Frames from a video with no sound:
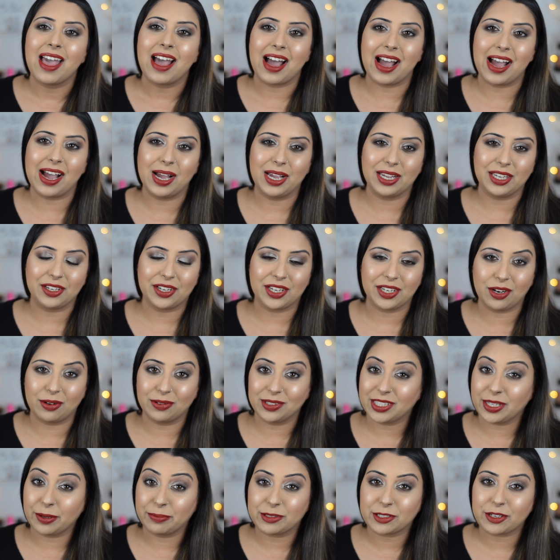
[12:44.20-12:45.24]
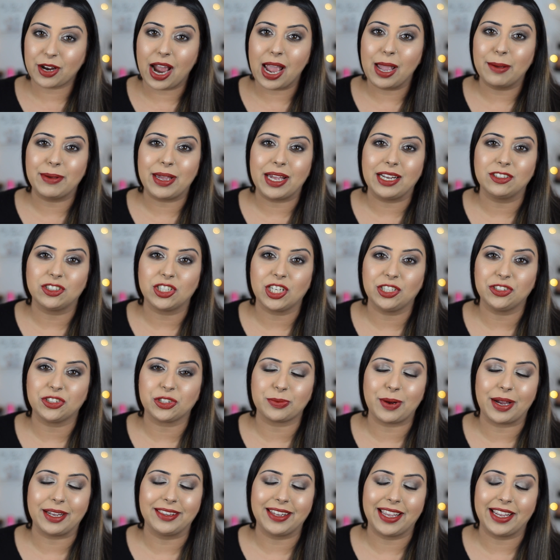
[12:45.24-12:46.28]
You can always subscribe and change your
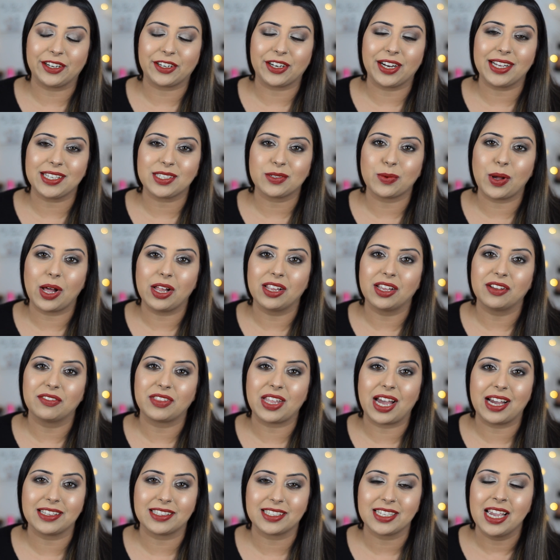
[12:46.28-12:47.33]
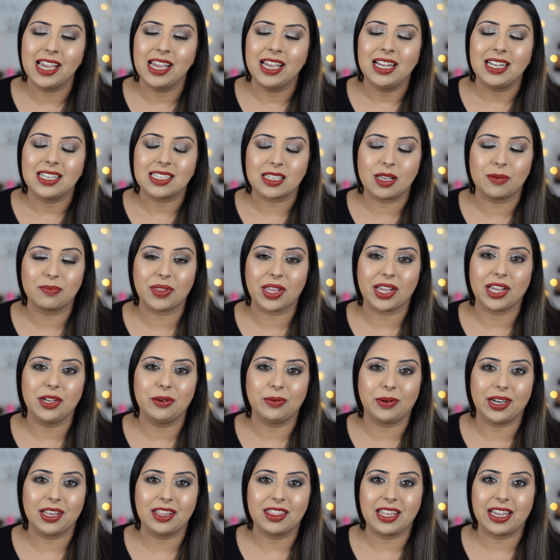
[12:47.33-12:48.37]
mind later as well if that's something you
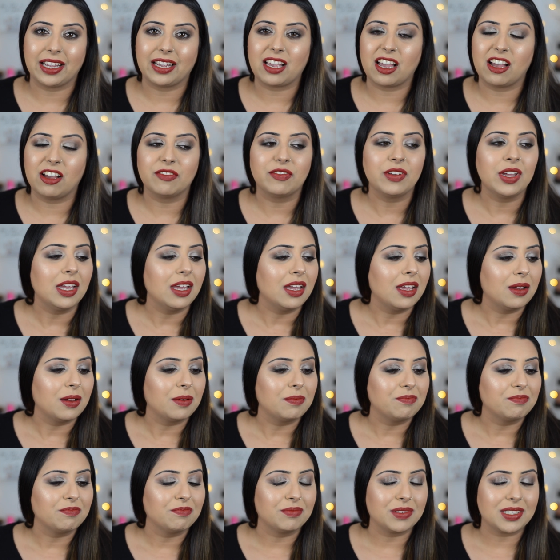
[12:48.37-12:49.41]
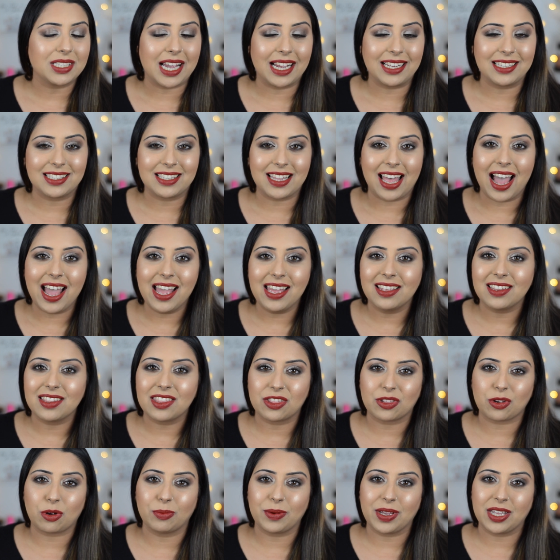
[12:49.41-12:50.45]
want to think of. Besides that,
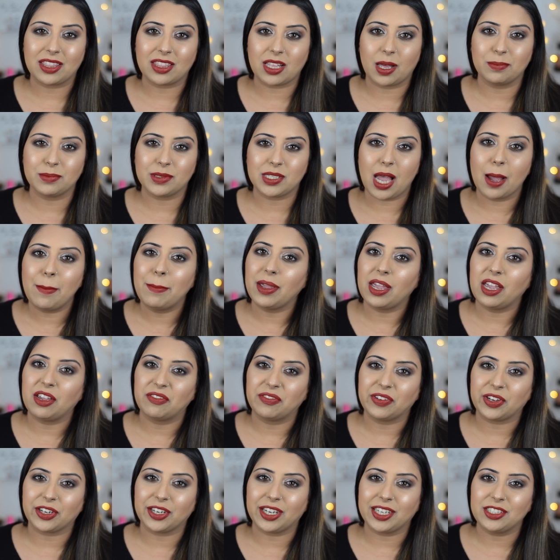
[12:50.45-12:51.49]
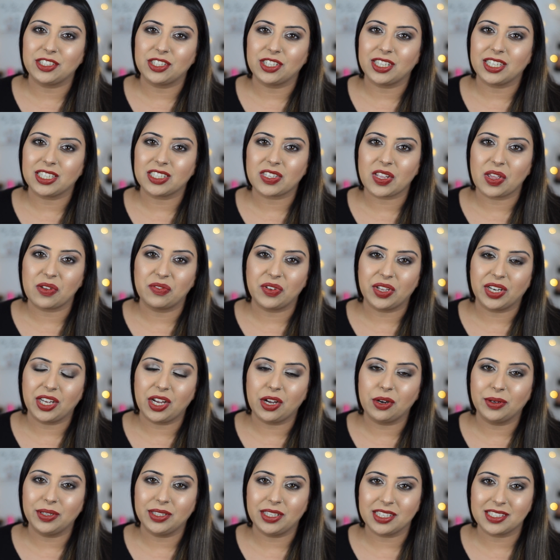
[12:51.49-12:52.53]
throw me a thumbs up if you're into this
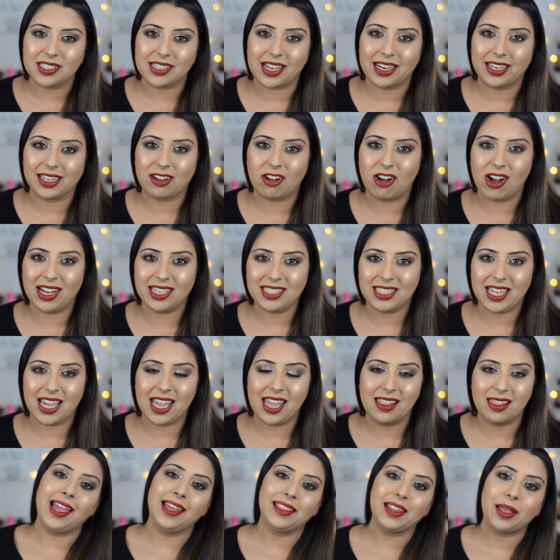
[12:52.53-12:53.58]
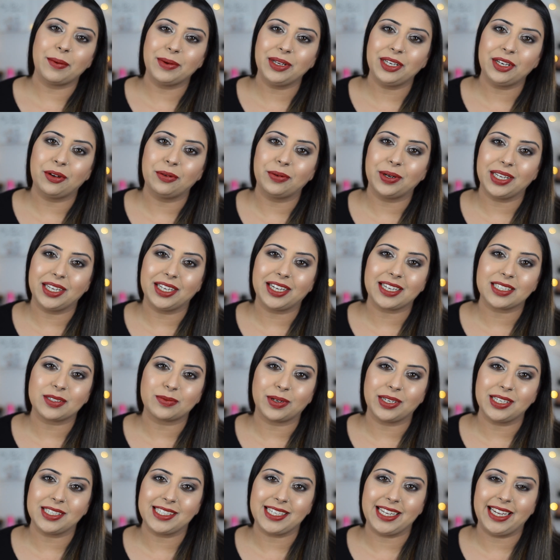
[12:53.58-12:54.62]
video and this kind of content, and let me know what you guys
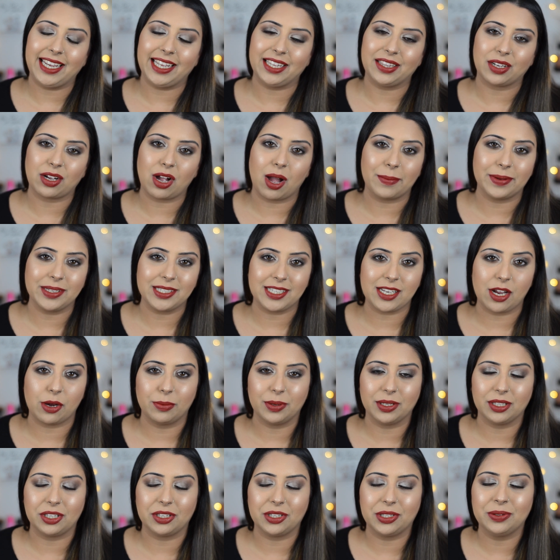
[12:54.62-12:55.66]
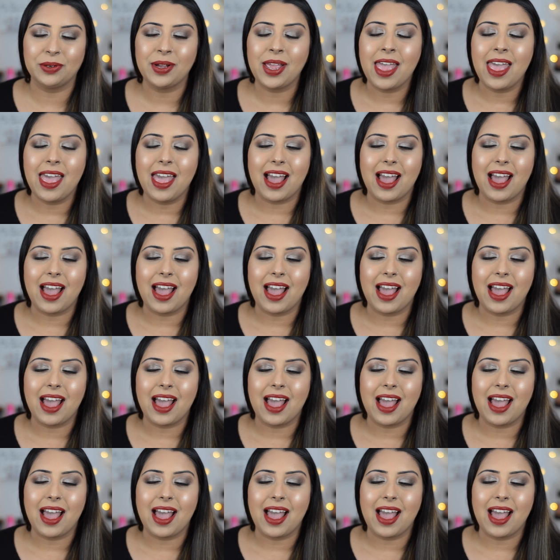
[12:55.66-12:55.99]
want to see in the comments down below.